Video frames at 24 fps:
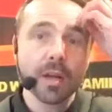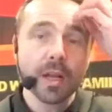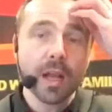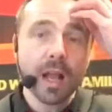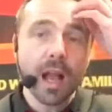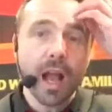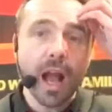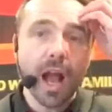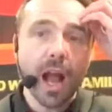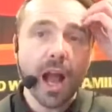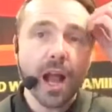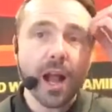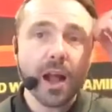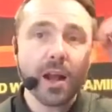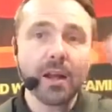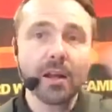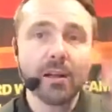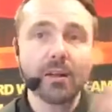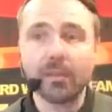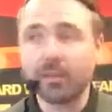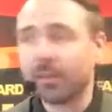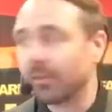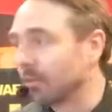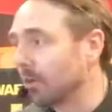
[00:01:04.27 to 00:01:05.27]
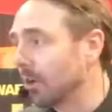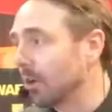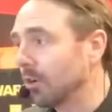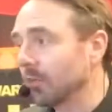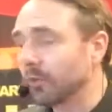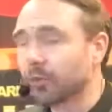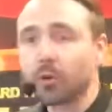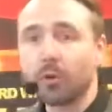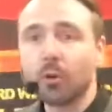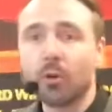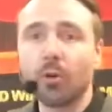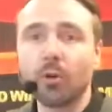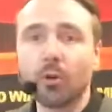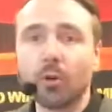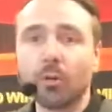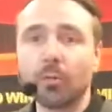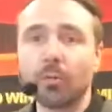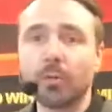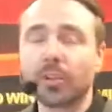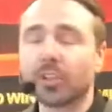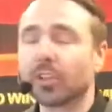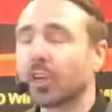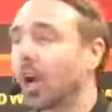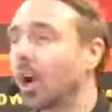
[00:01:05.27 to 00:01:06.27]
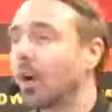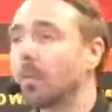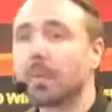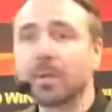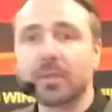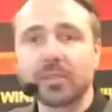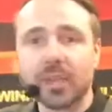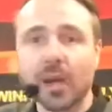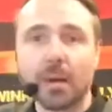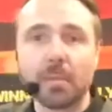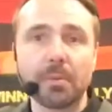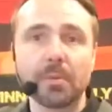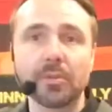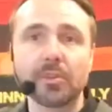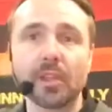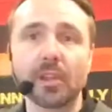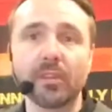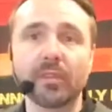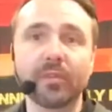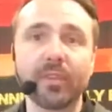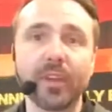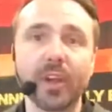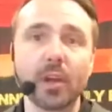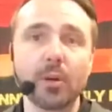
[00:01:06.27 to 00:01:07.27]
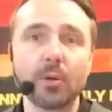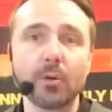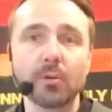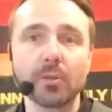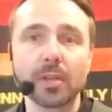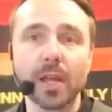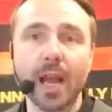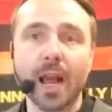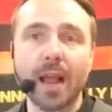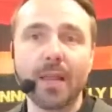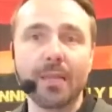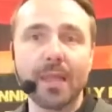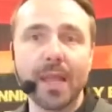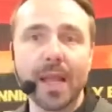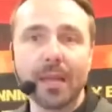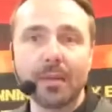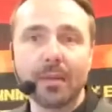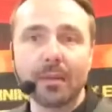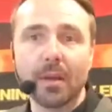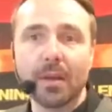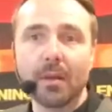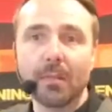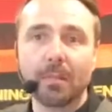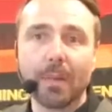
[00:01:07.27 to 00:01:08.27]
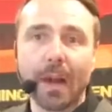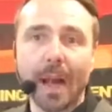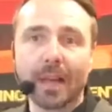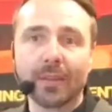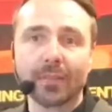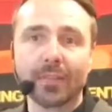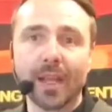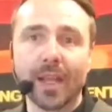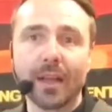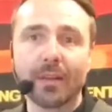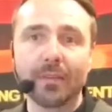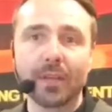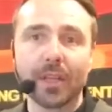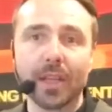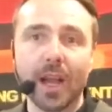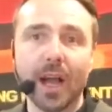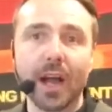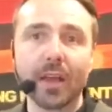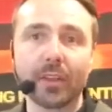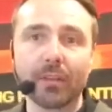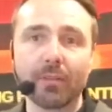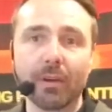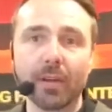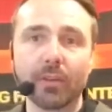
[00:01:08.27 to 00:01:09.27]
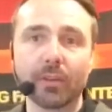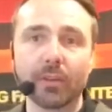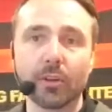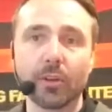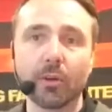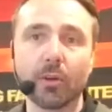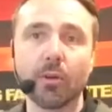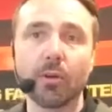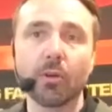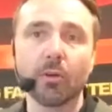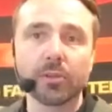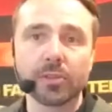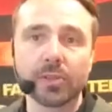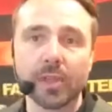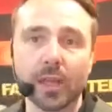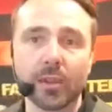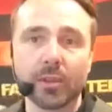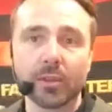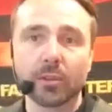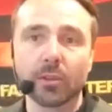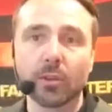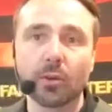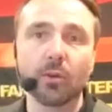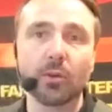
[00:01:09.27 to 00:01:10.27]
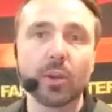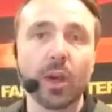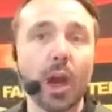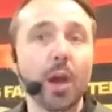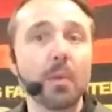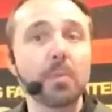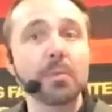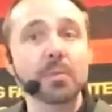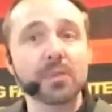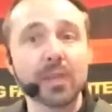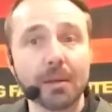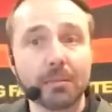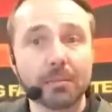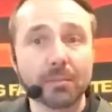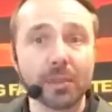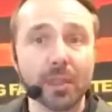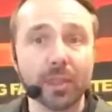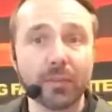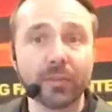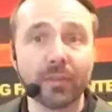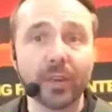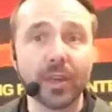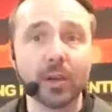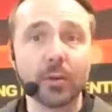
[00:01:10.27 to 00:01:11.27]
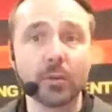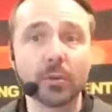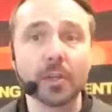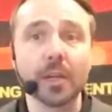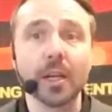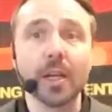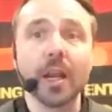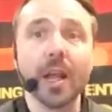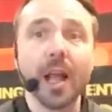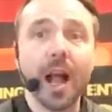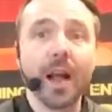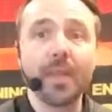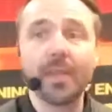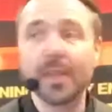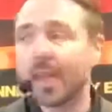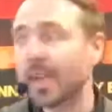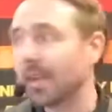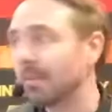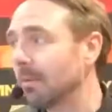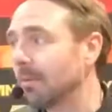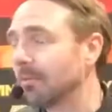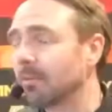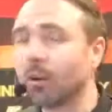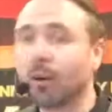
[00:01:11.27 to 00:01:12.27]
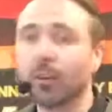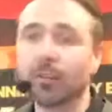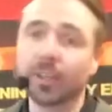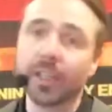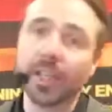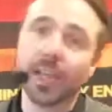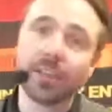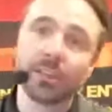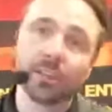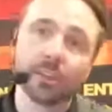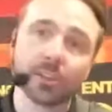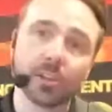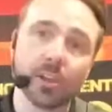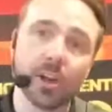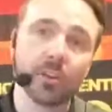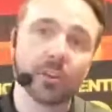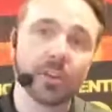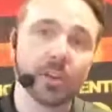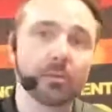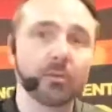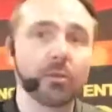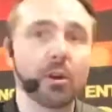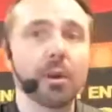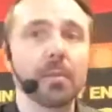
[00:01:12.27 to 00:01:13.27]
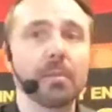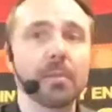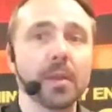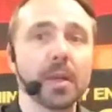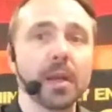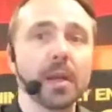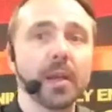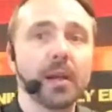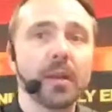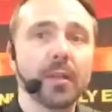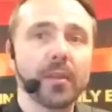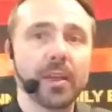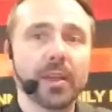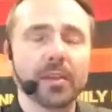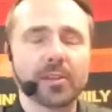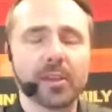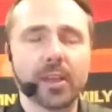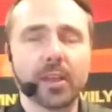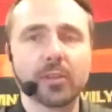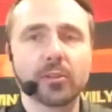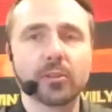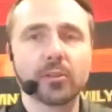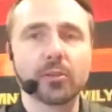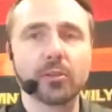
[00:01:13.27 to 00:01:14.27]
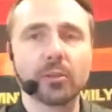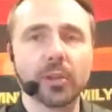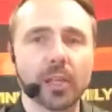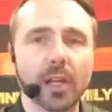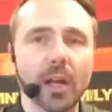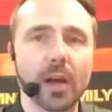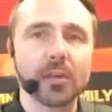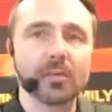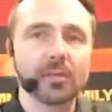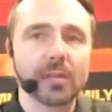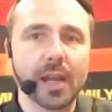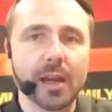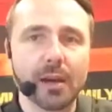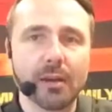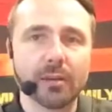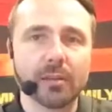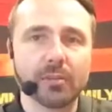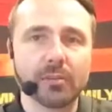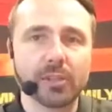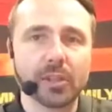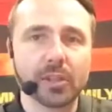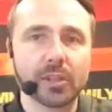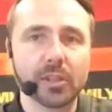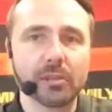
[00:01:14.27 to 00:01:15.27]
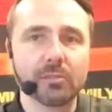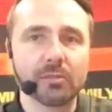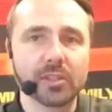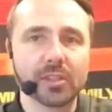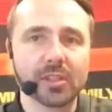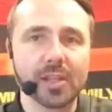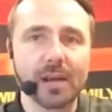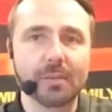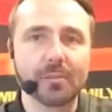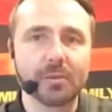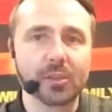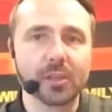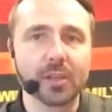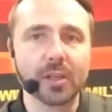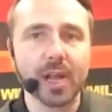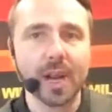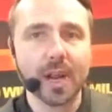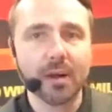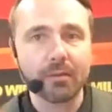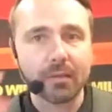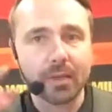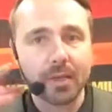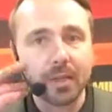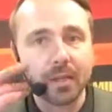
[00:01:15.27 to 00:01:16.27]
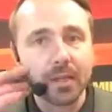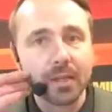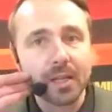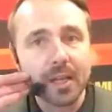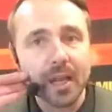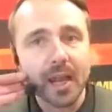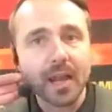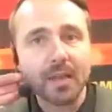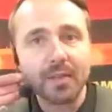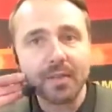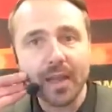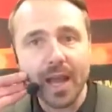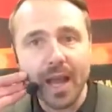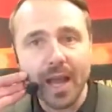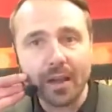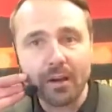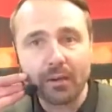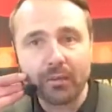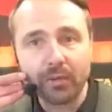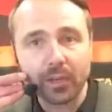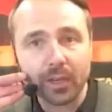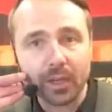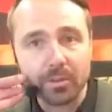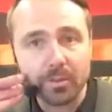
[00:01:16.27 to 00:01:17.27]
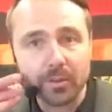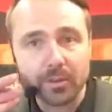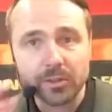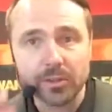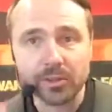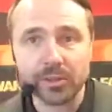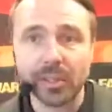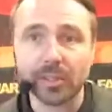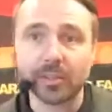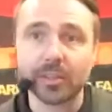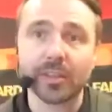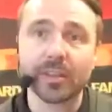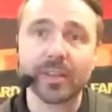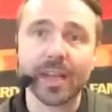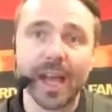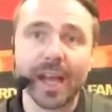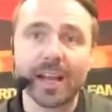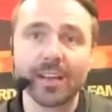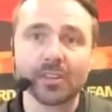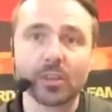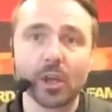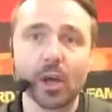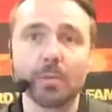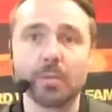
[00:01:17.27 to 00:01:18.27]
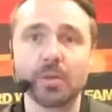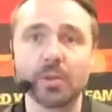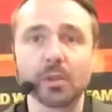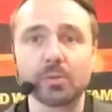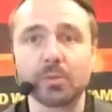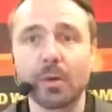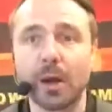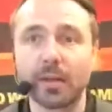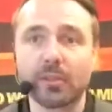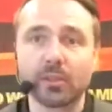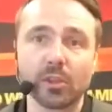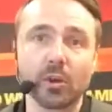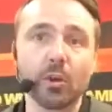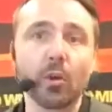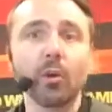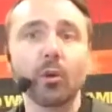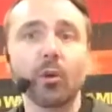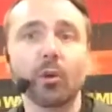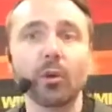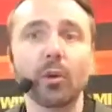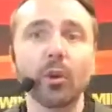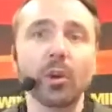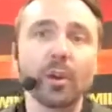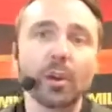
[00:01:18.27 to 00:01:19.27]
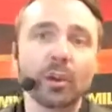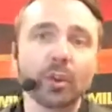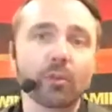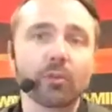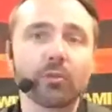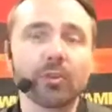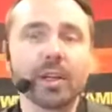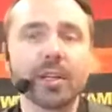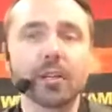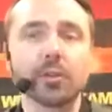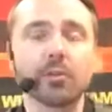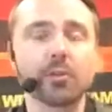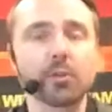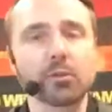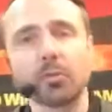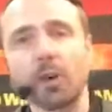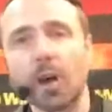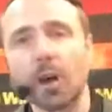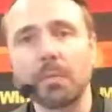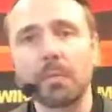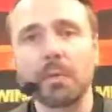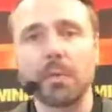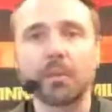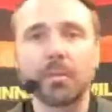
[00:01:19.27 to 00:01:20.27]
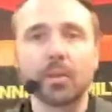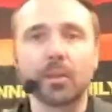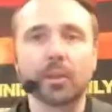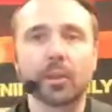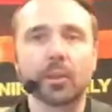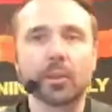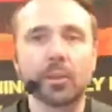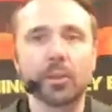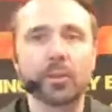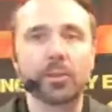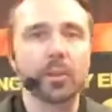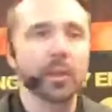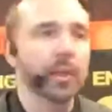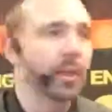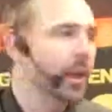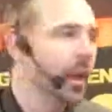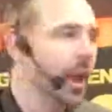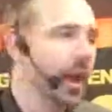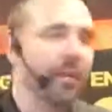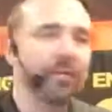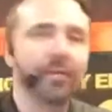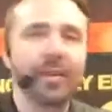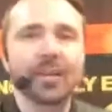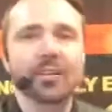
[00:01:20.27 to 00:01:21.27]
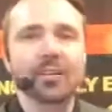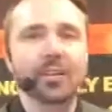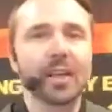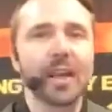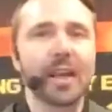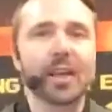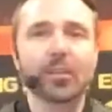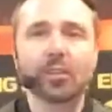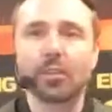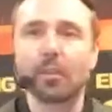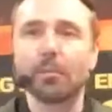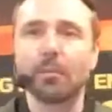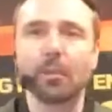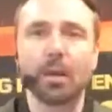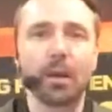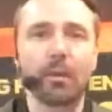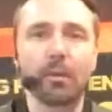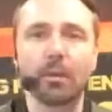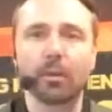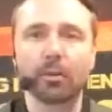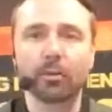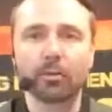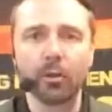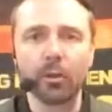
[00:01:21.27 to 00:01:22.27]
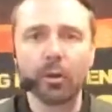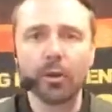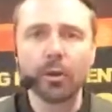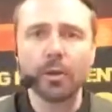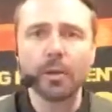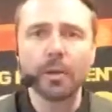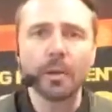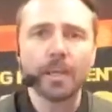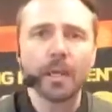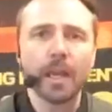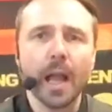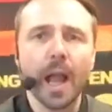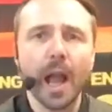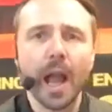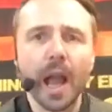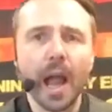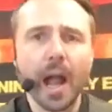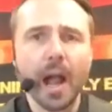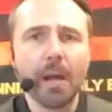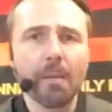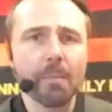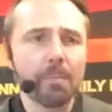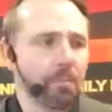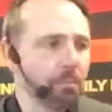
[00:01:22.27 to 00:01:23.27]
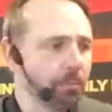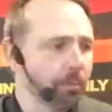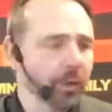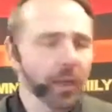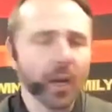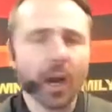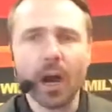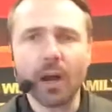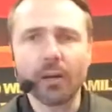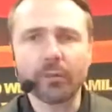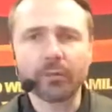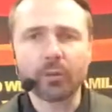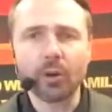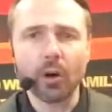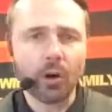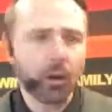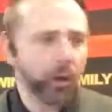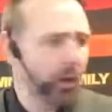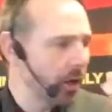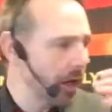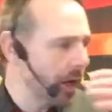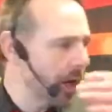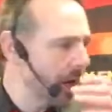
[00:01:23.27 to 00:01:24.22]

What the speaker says: It's got a door which opens up into the field, and then back down the other end of the hall is another door that opens up into the field, and then we've got on the other side of the room there's another door that goes out into the reception area, and that of the community centre, that is open as well. So all three doors are open with a good ventilation blowing through. I've got